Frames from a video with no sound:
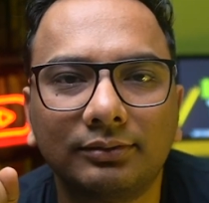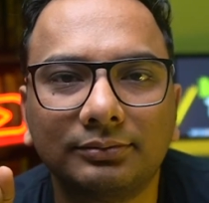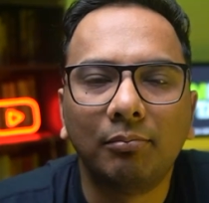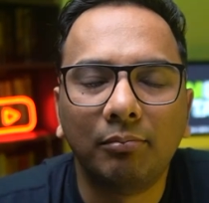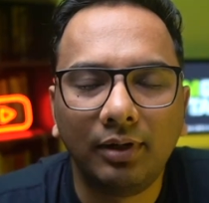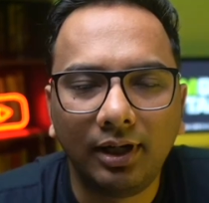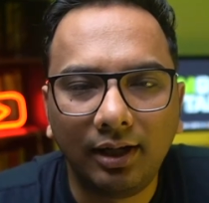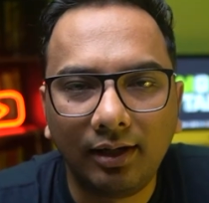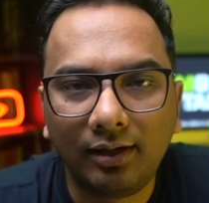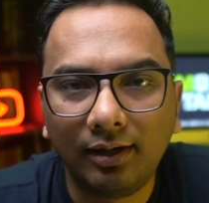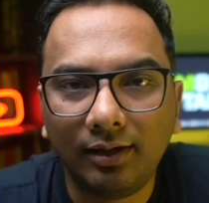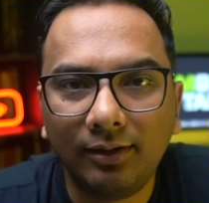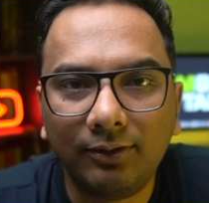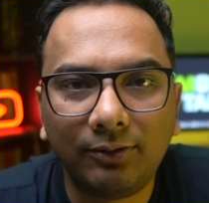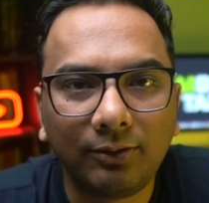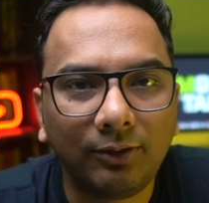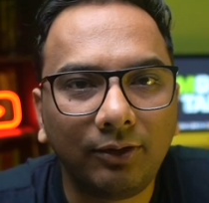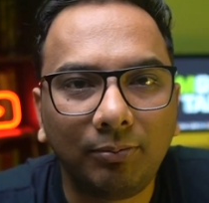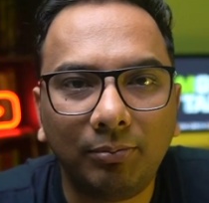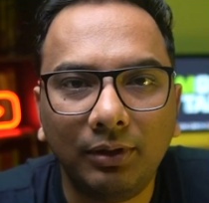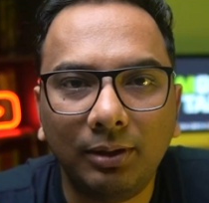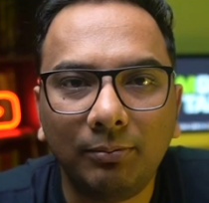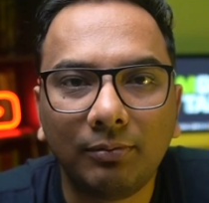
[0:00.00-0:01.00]
Medical
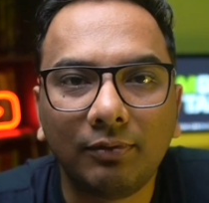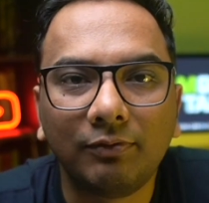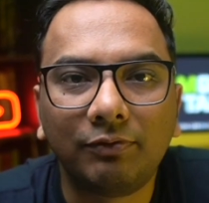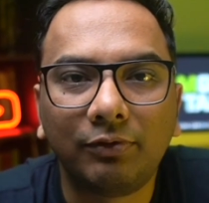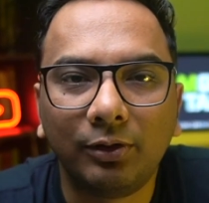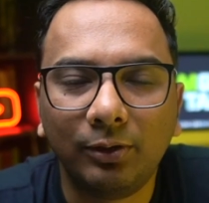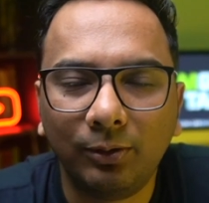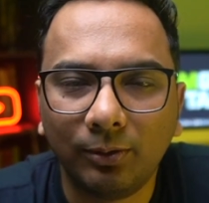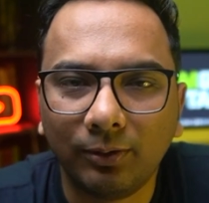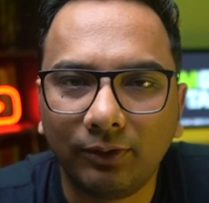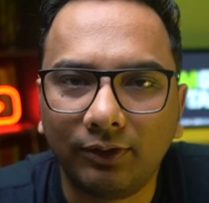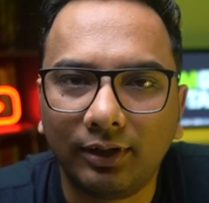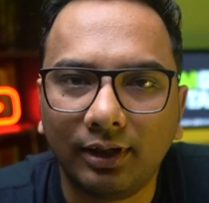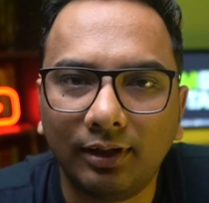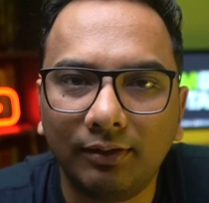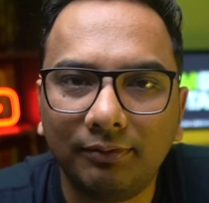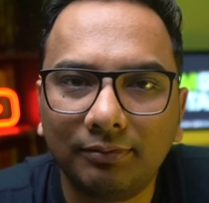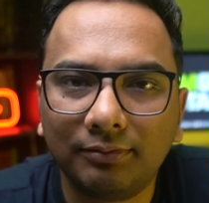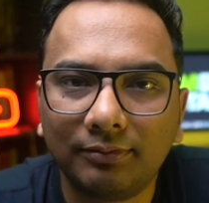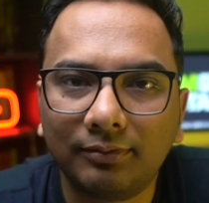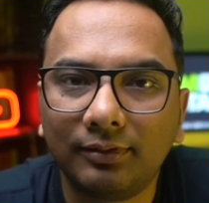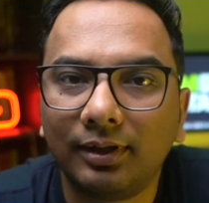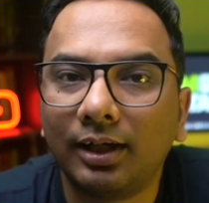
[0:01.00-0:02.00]
insurance premium for
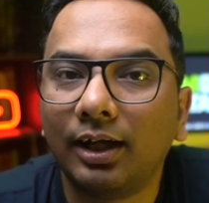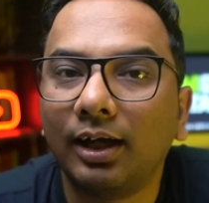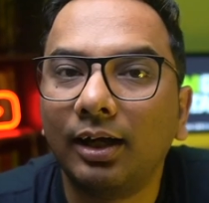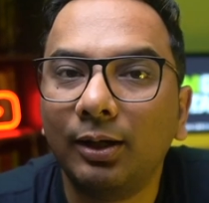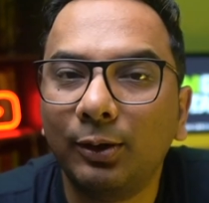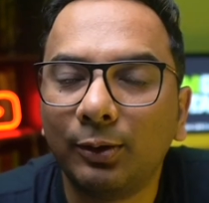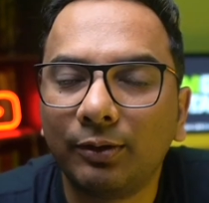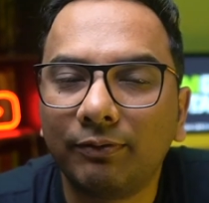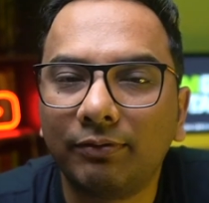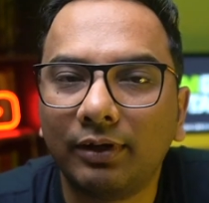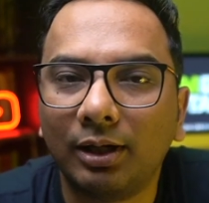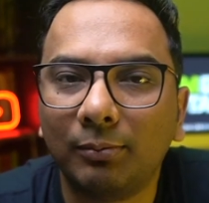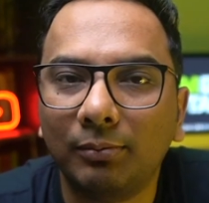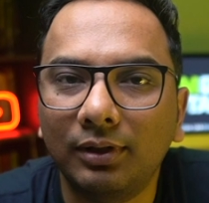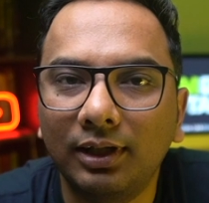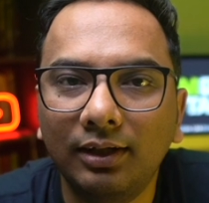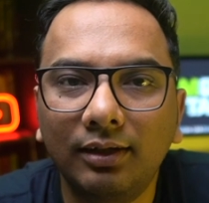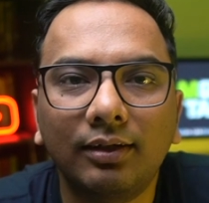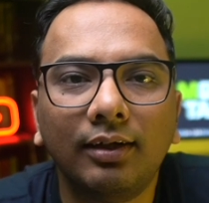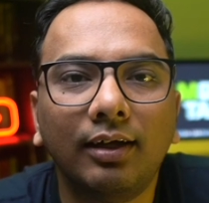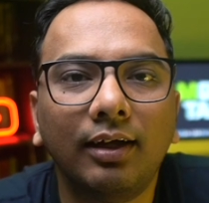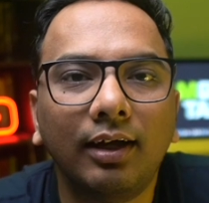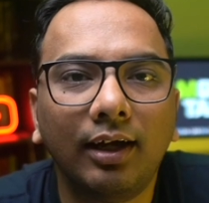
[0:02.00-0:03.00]
yourself and your
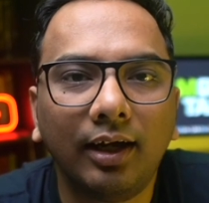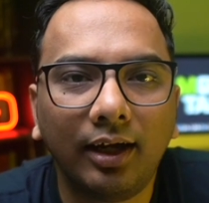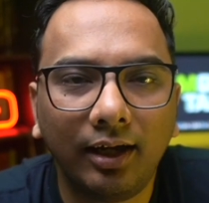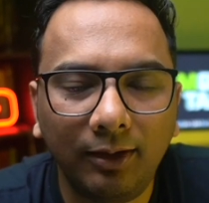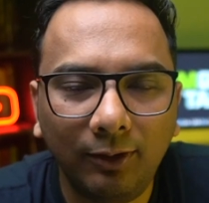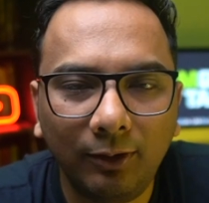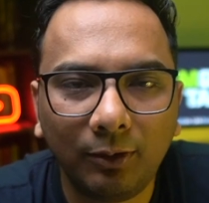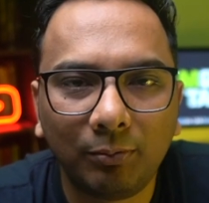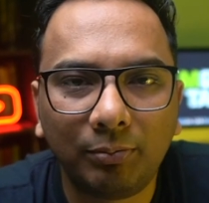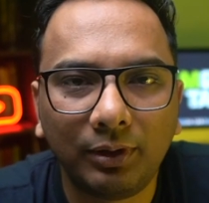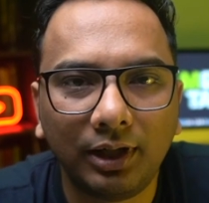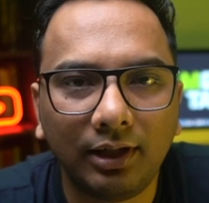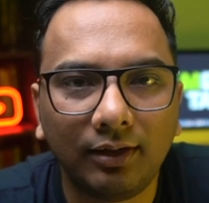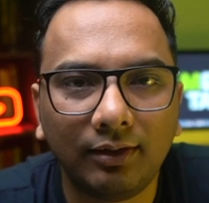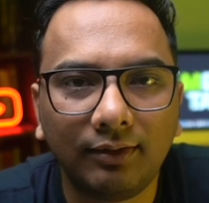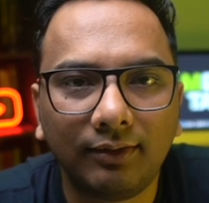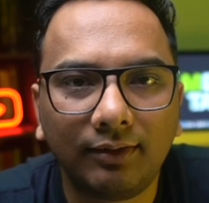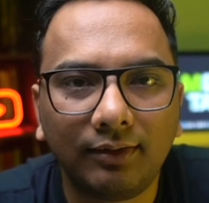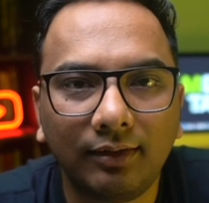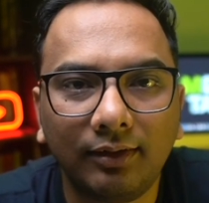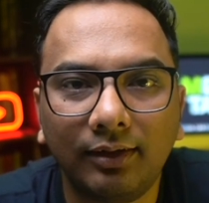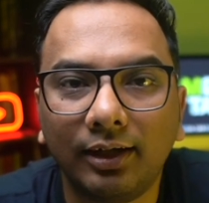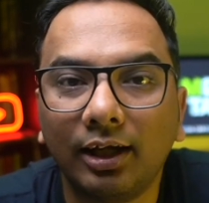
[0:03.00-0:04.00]
family and your
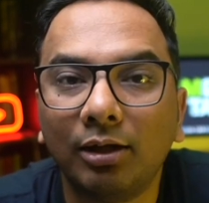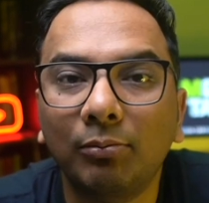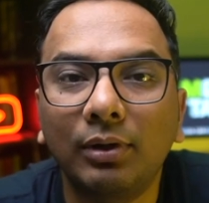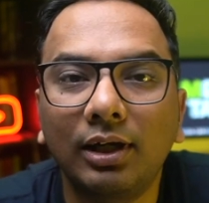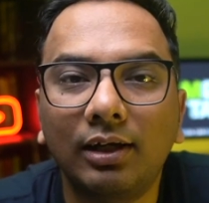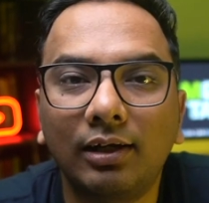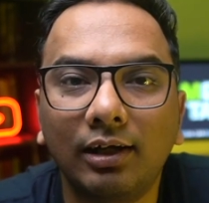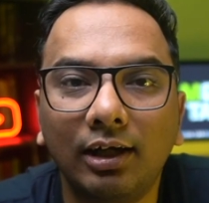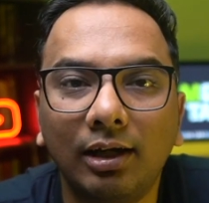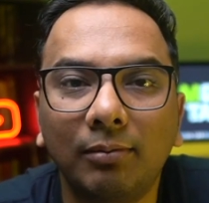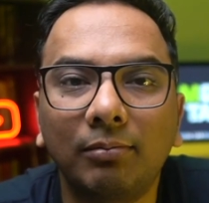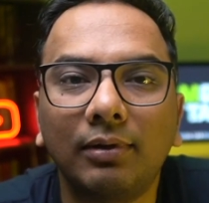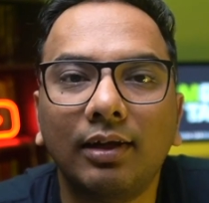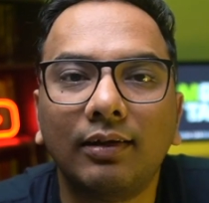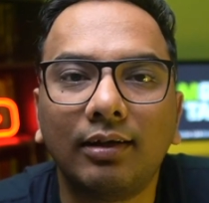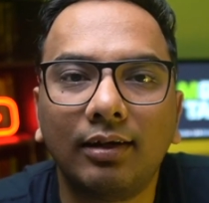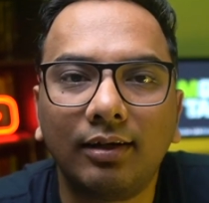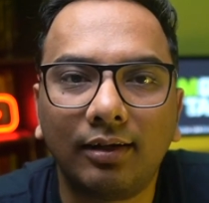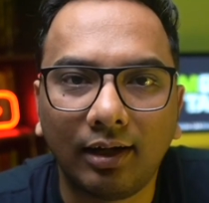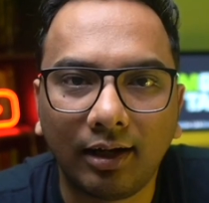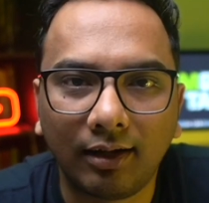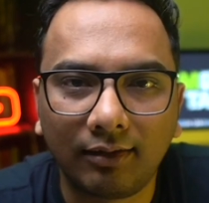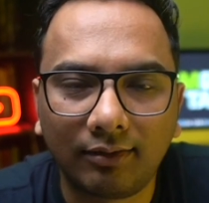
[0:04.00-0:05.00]
parents can be claimed as a
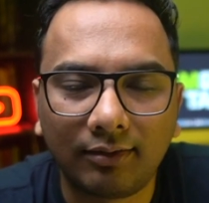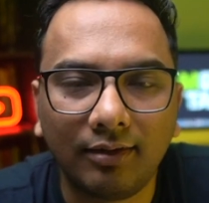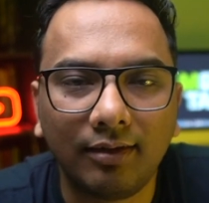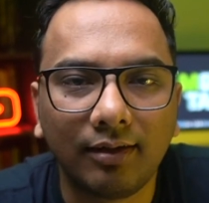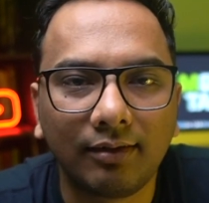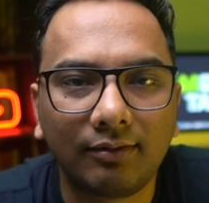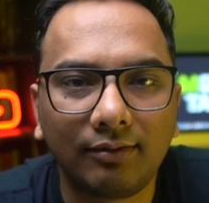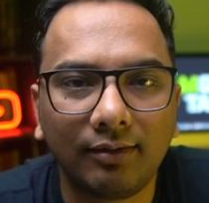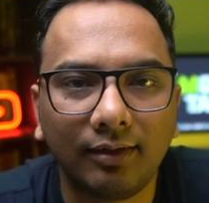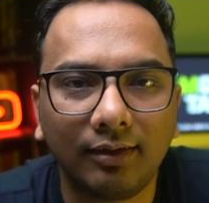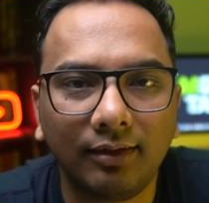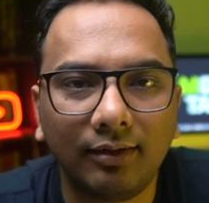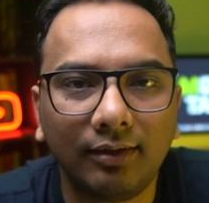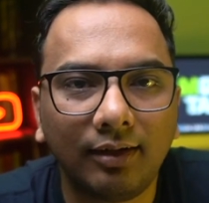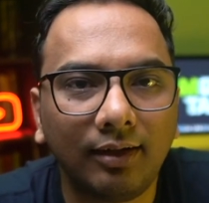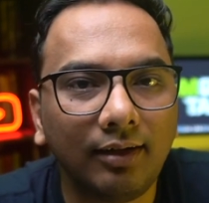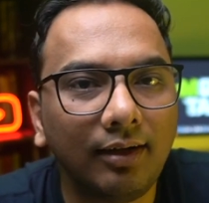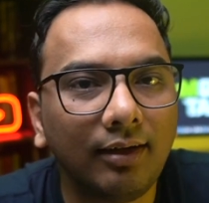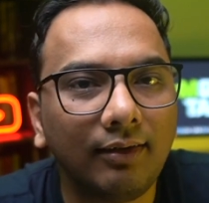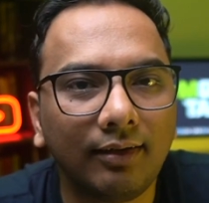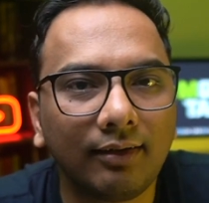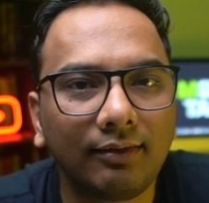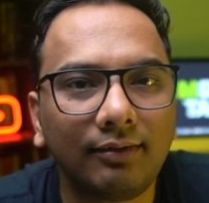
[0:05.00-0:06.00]
tax deduction
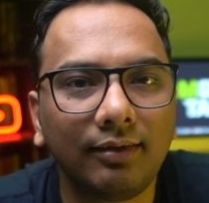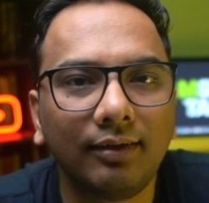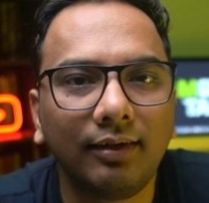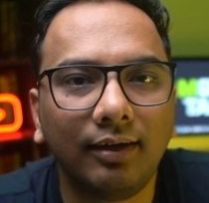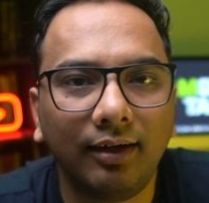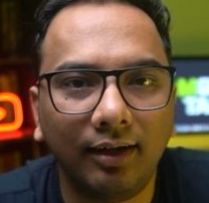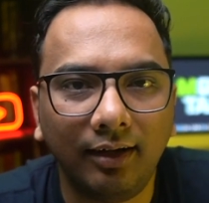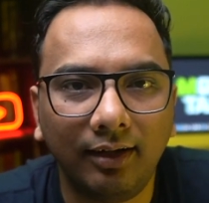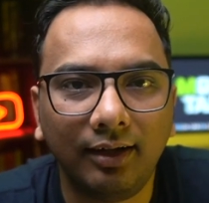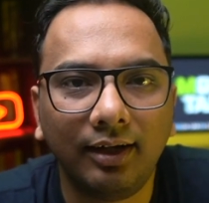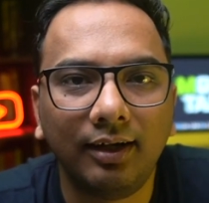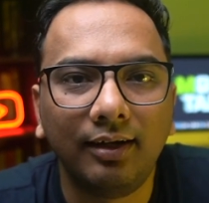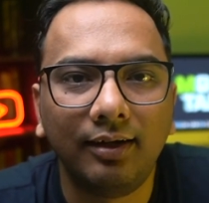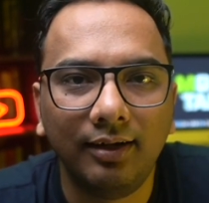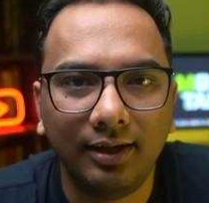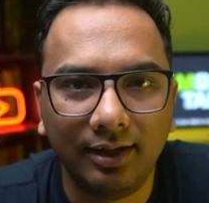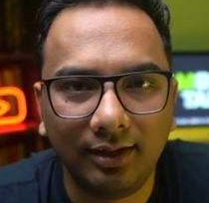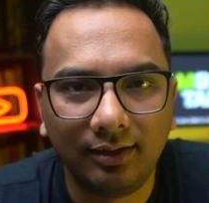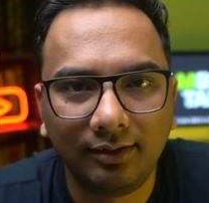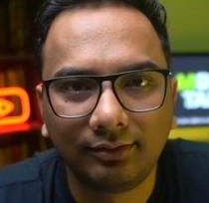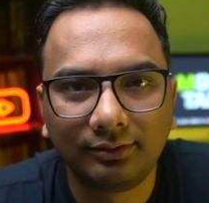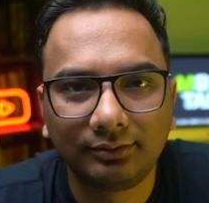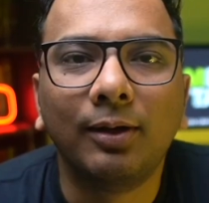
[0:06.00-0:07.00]
under Section
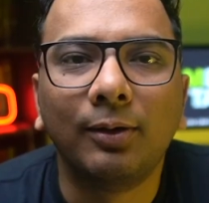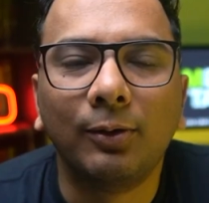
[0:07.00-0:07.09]
80D.